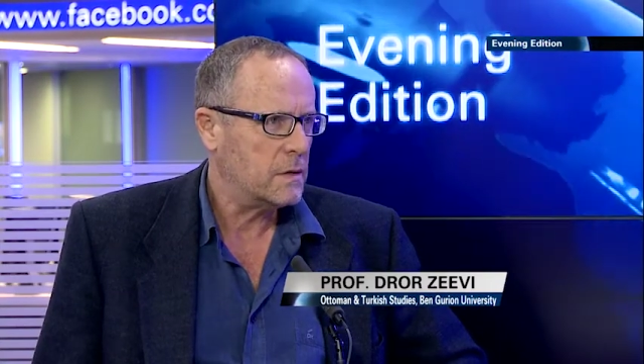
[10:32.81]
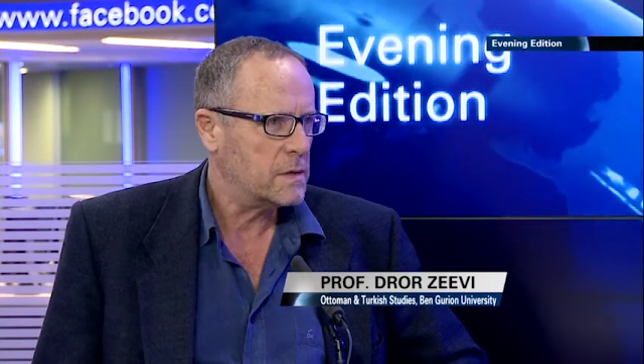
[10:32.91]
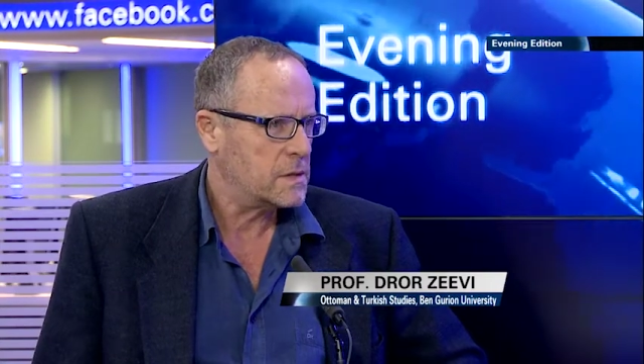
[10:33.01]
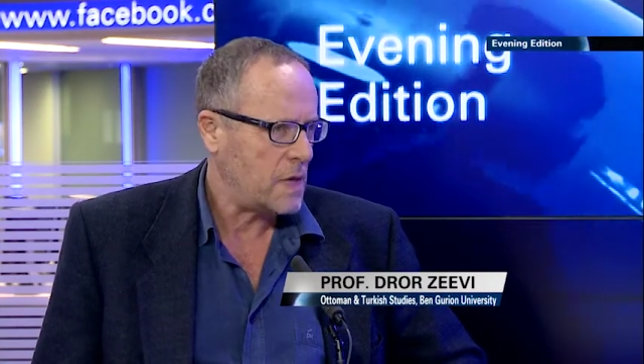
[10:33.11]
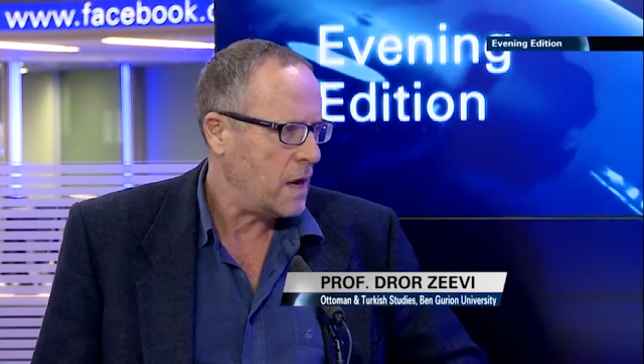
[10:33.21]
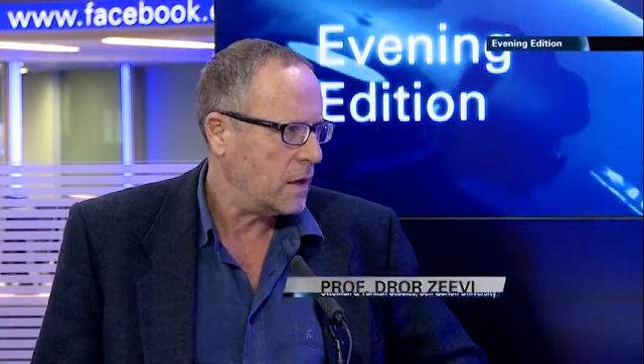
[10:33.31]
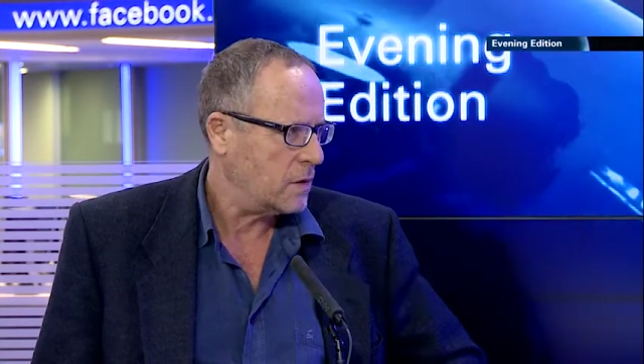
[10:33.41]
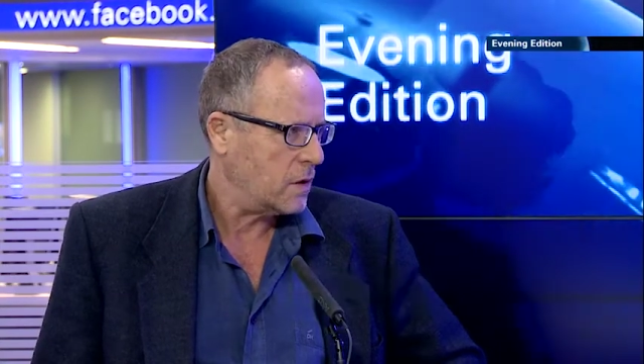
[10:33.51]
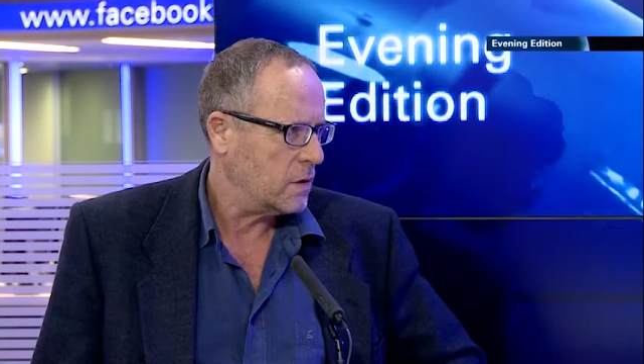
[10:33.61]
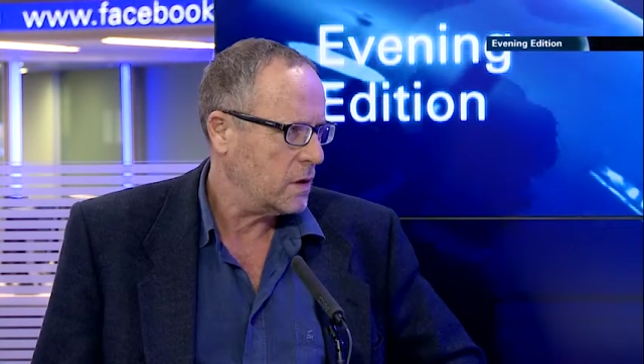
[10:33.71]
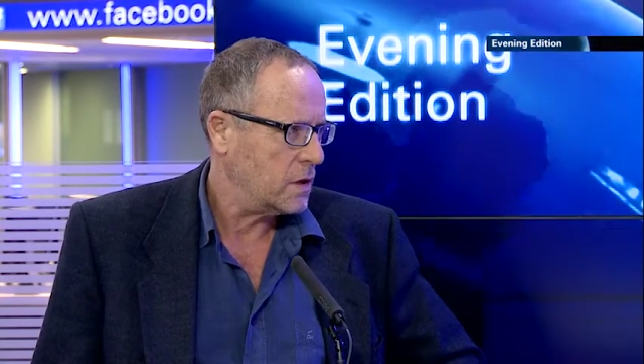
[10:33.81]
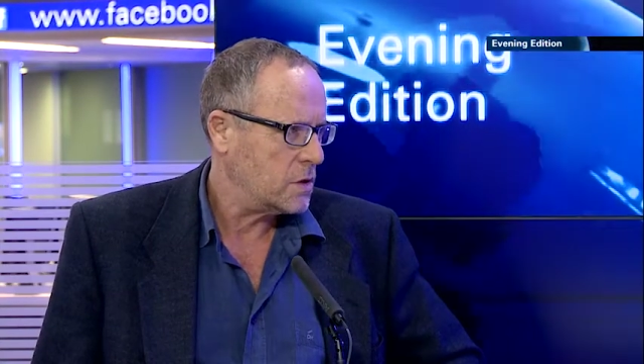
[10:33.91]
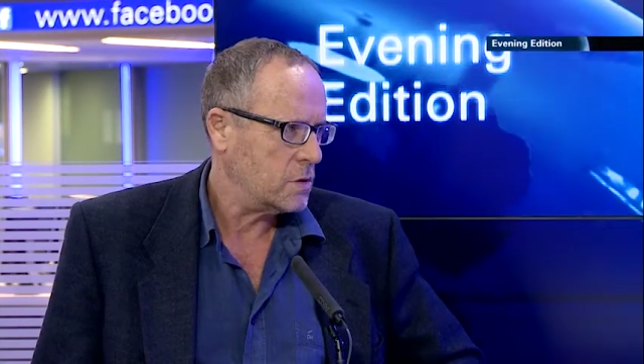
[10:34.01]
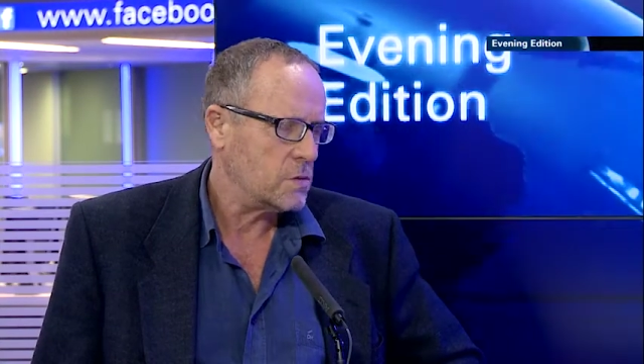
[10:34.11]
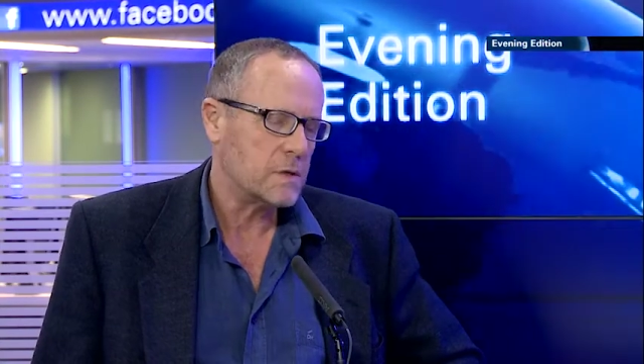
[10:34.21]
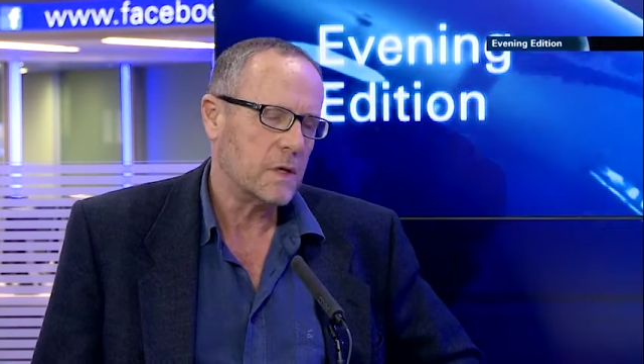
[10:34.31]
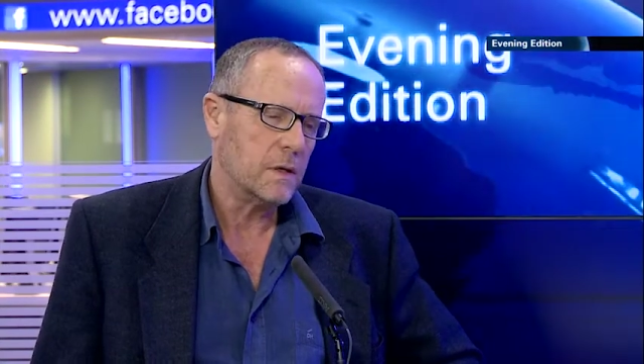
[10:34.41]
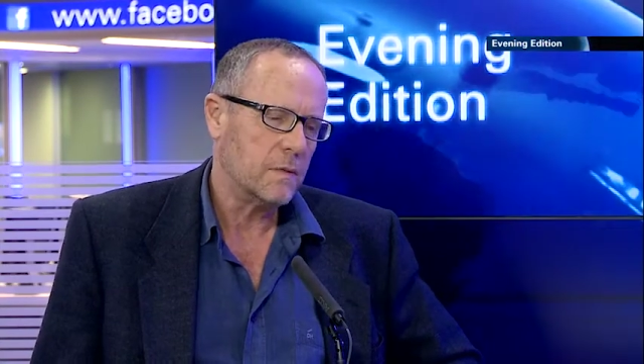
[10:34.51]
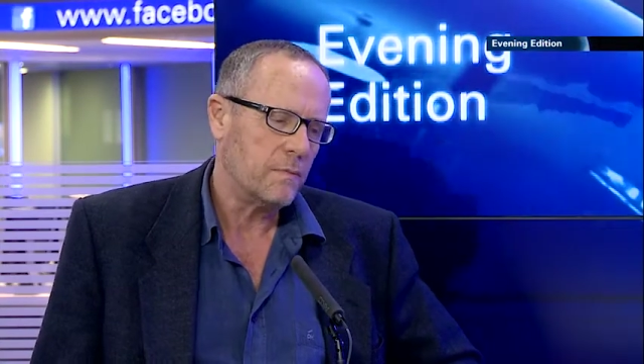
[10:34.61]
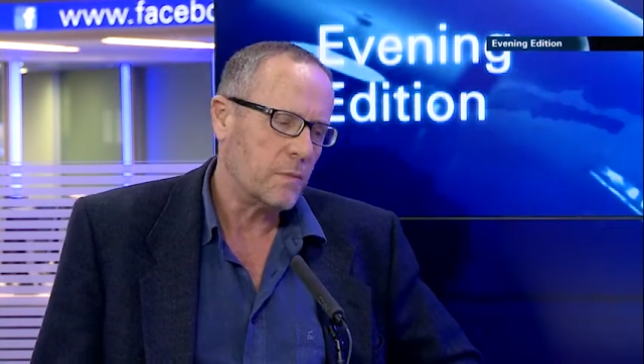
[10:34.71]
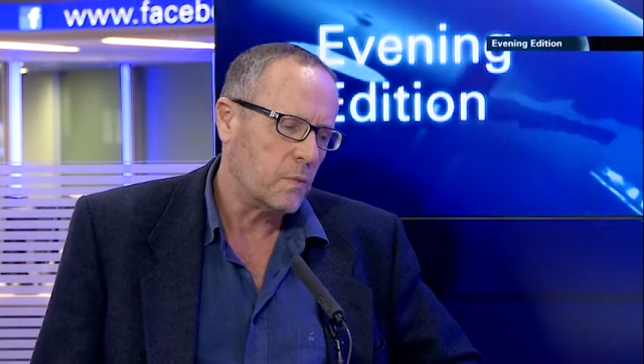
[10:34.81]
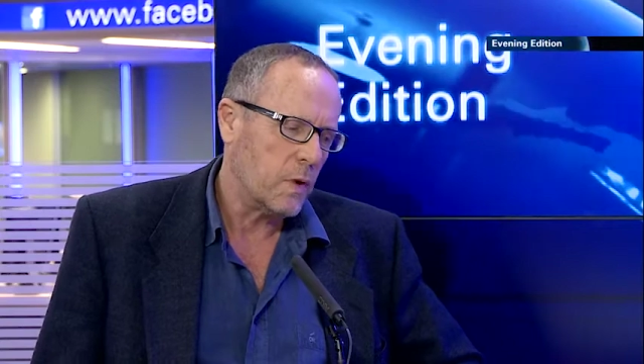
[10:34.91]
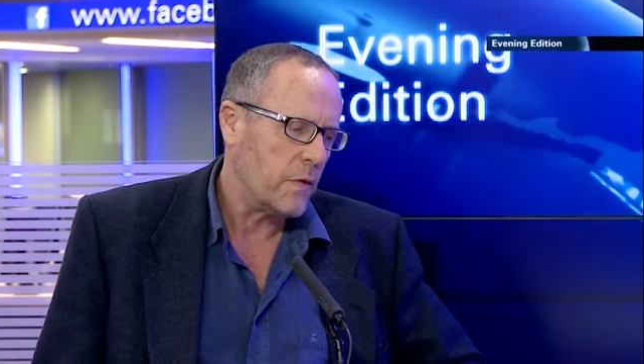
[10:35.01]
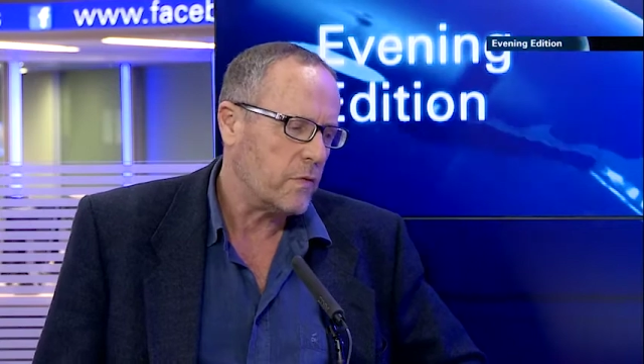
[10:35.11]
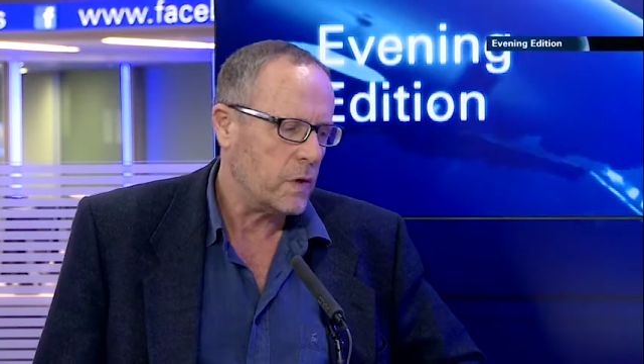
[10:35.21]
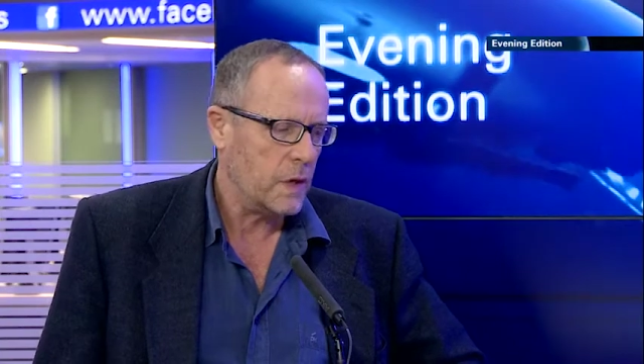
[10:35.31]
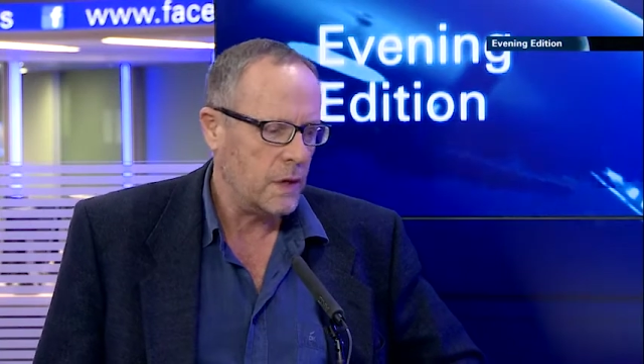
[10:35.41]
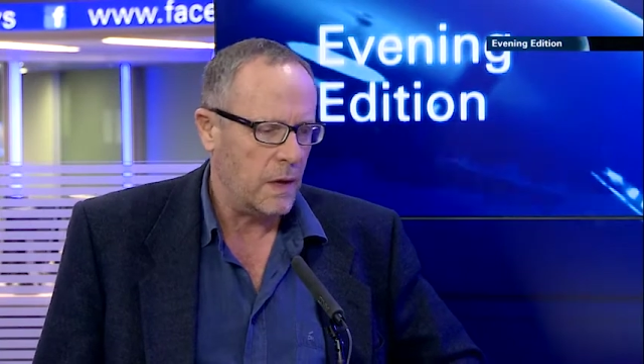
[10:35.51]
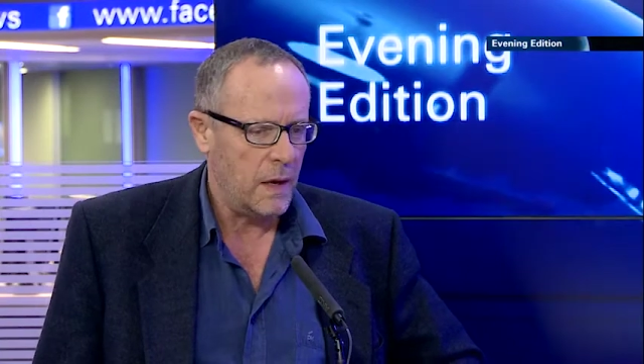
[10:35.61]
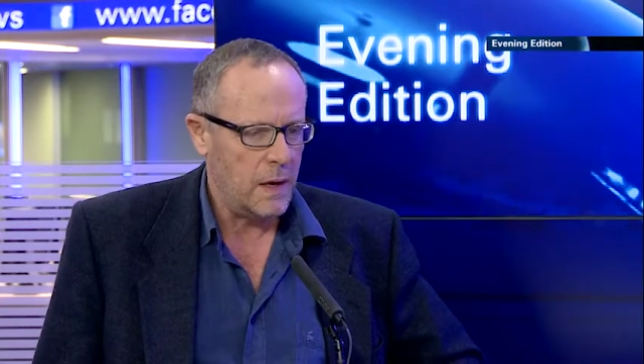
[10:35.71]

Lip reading: silent on the issues, and wherever he